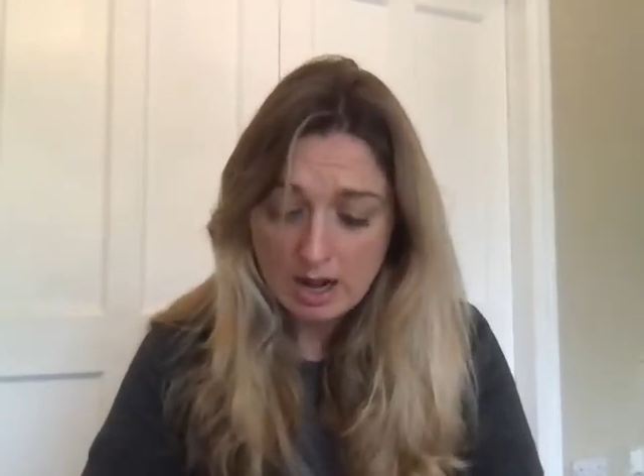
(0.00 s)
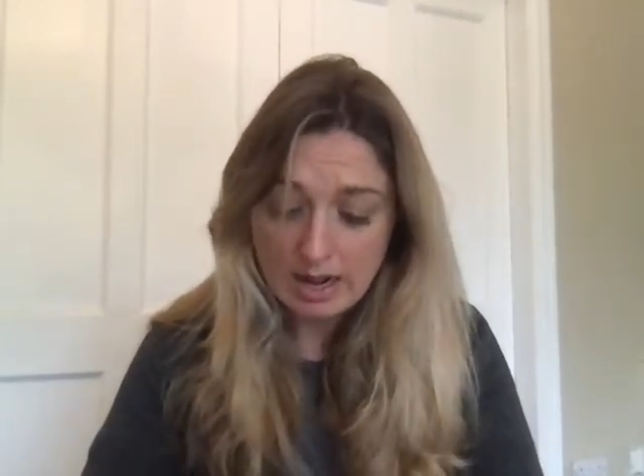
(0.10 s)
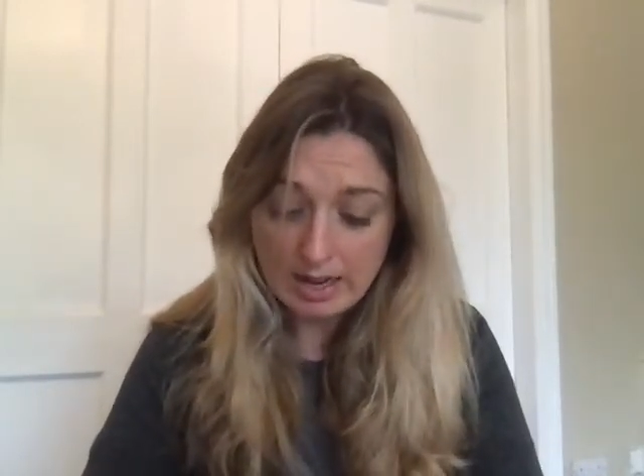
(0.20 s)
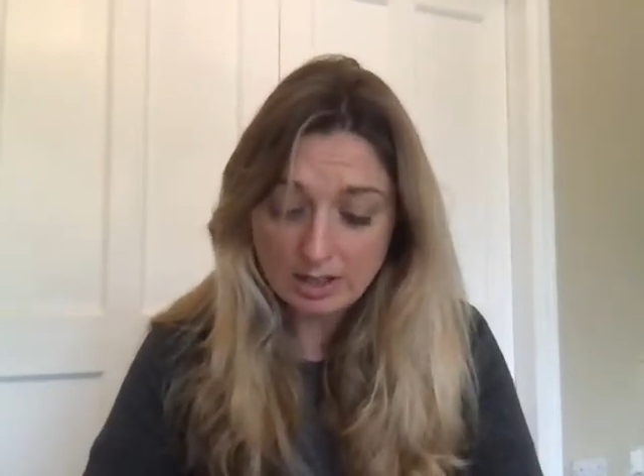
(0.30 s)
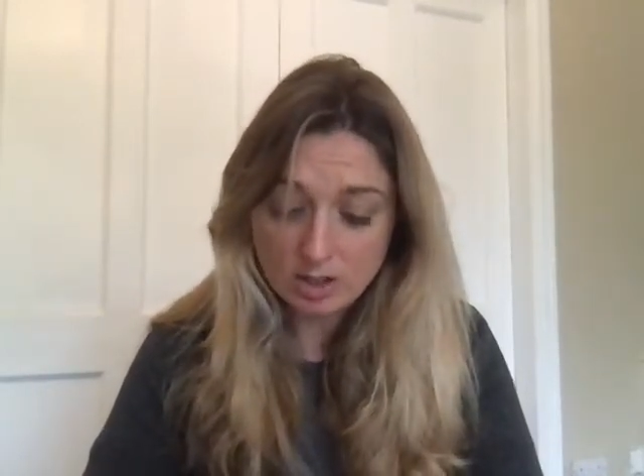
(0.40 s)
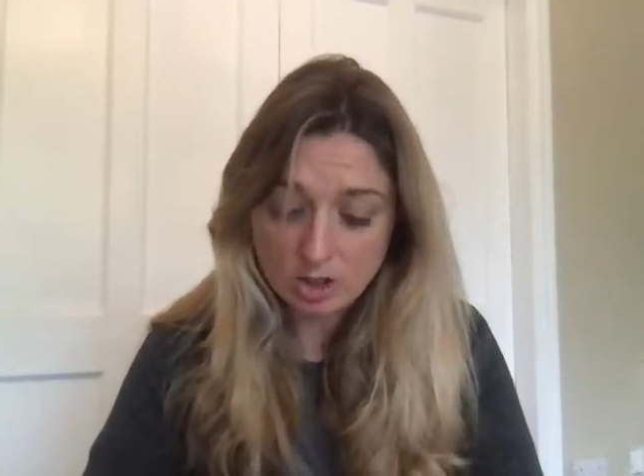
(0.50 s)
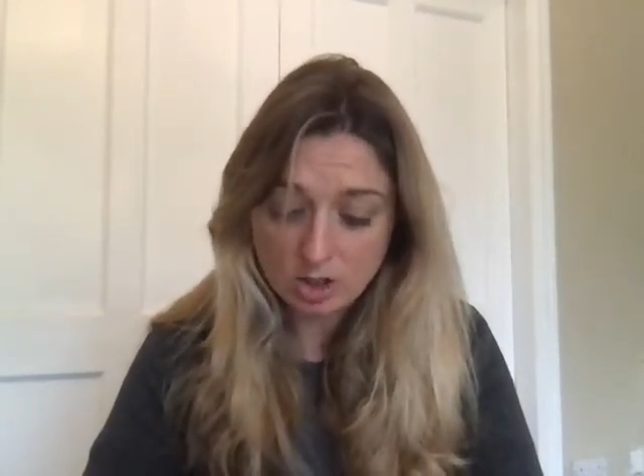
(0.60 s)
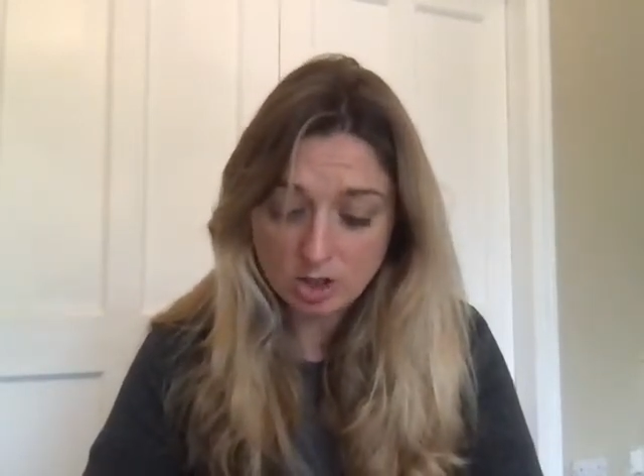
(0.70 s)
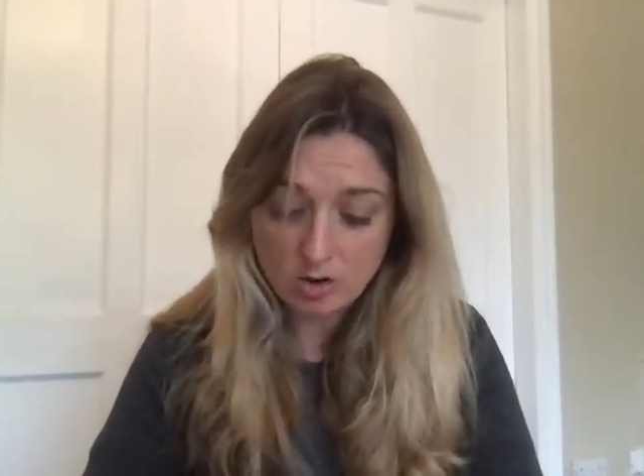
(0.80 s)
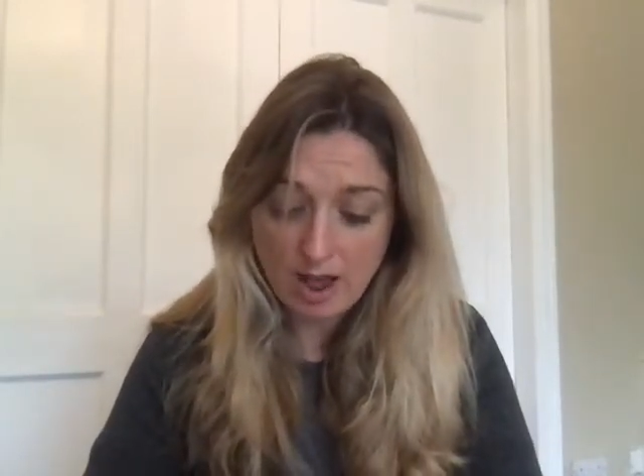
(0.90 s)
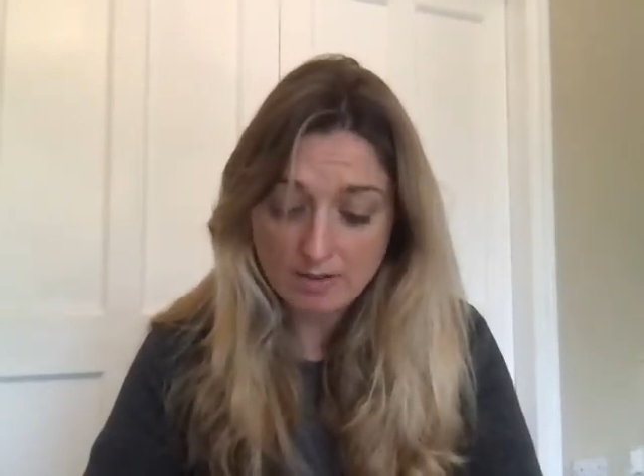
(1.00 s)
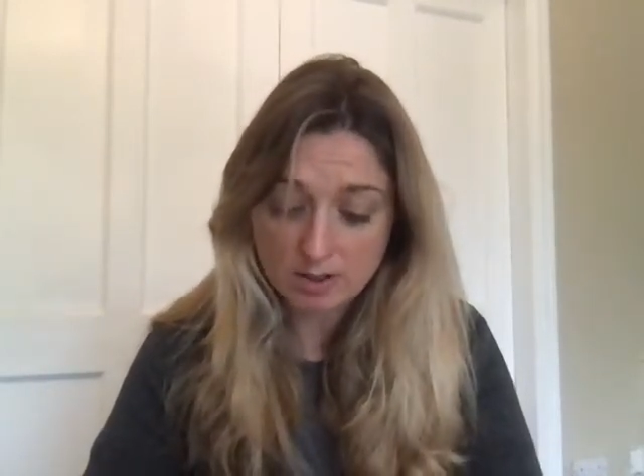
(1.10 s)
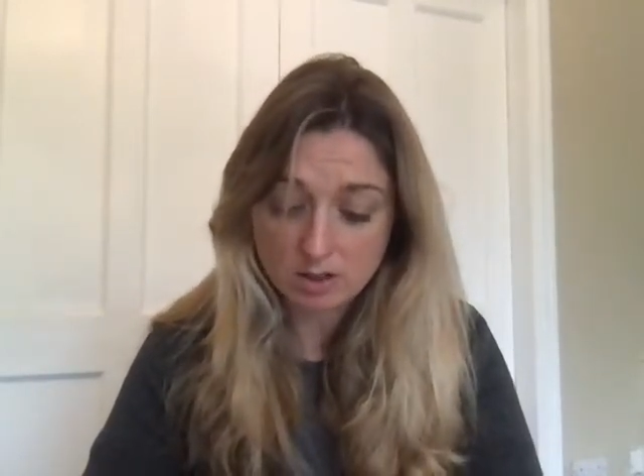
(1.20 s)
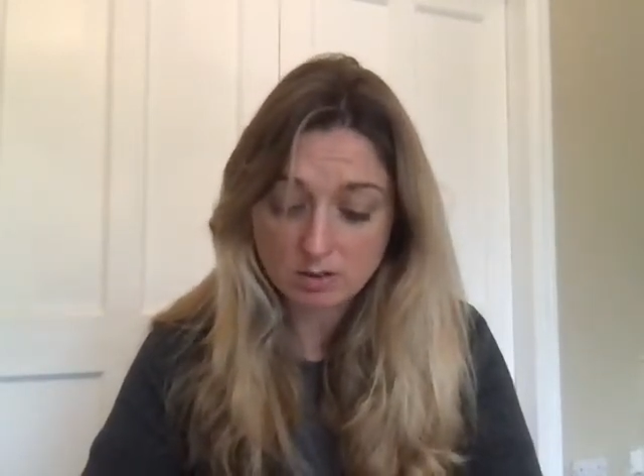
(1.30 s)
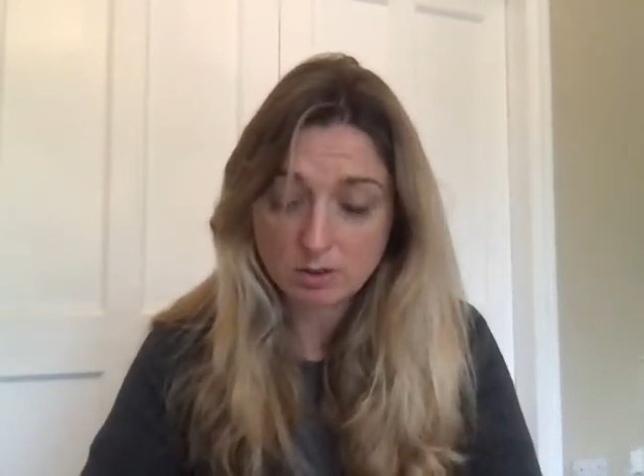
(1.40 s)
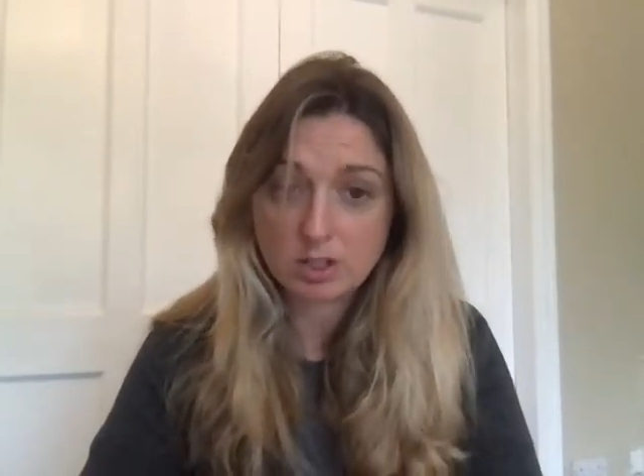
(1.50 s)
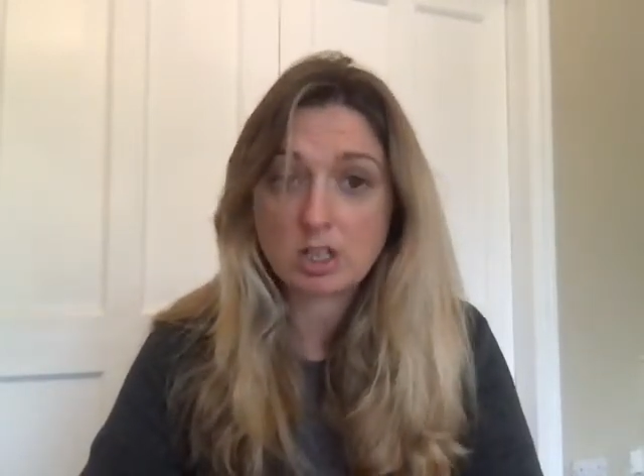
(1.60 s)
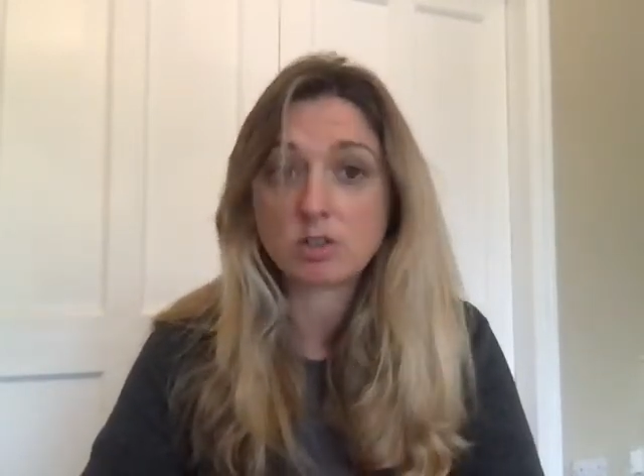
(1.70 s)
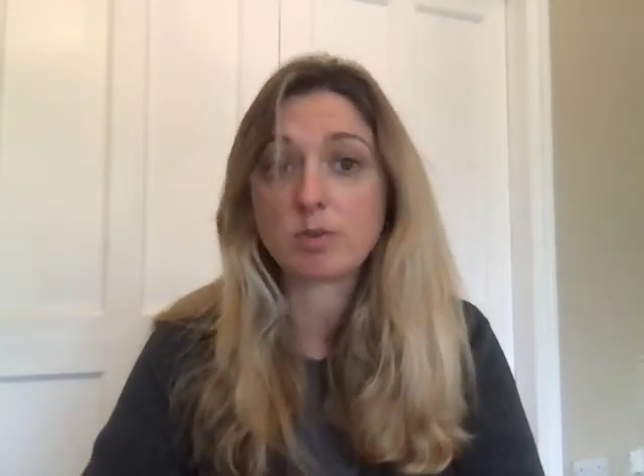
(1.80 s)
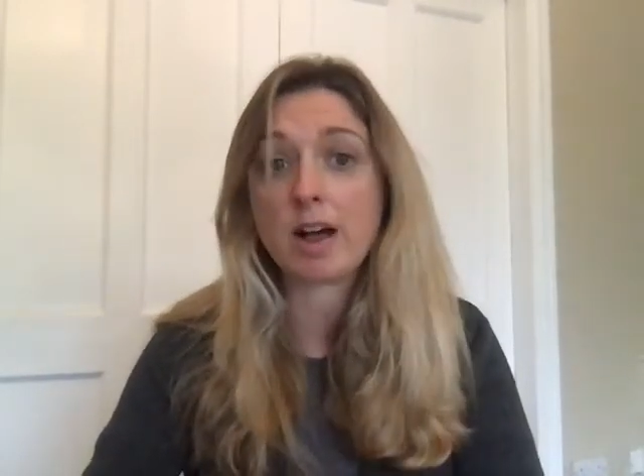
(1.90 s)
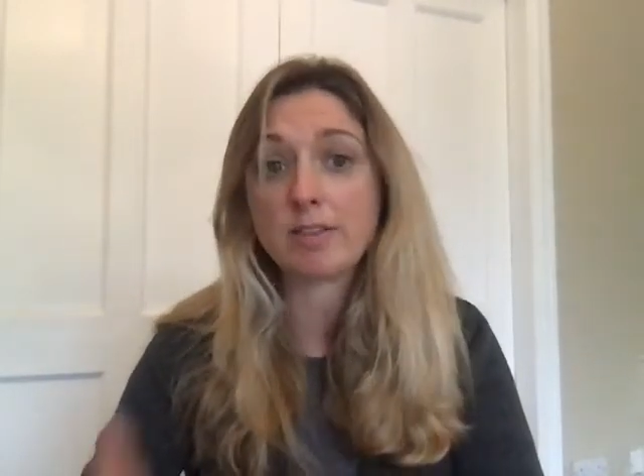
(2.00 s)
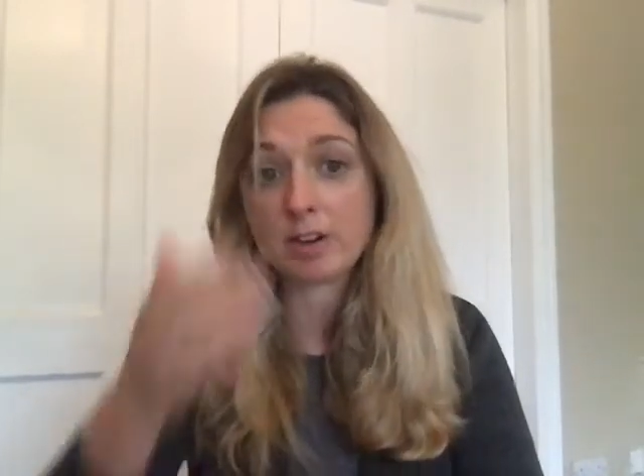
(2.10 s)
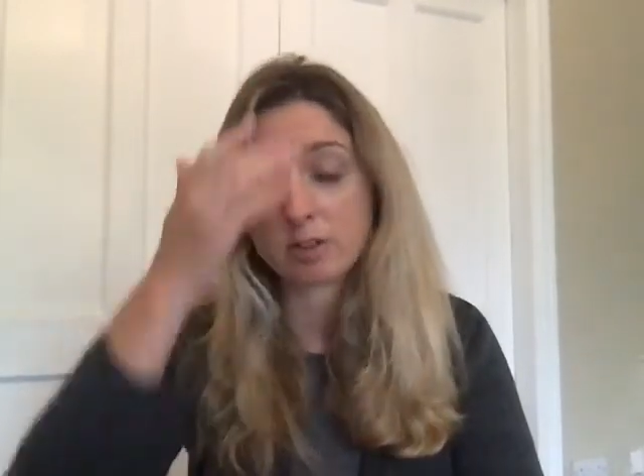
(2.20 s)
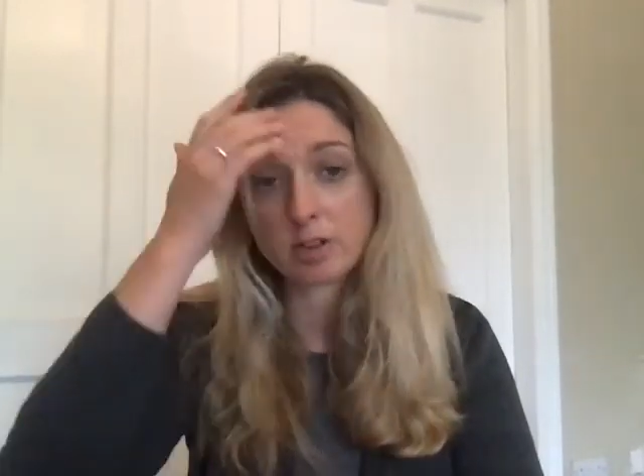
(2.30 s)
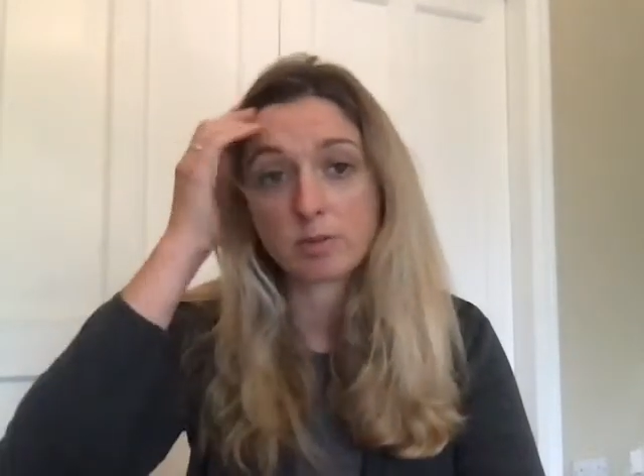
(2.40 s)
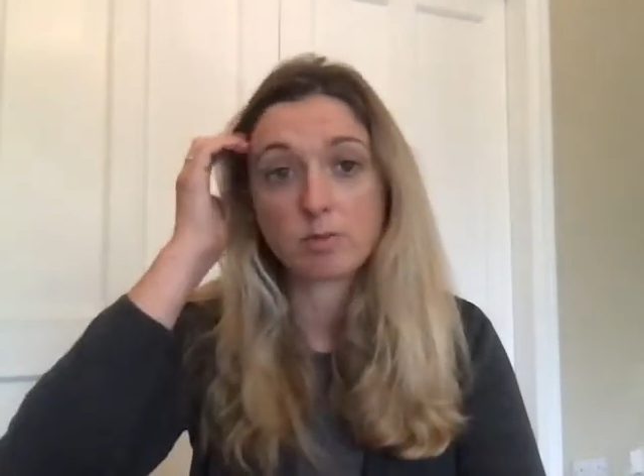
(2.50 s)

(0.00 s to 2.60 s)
linked to evidence of receipt of welfare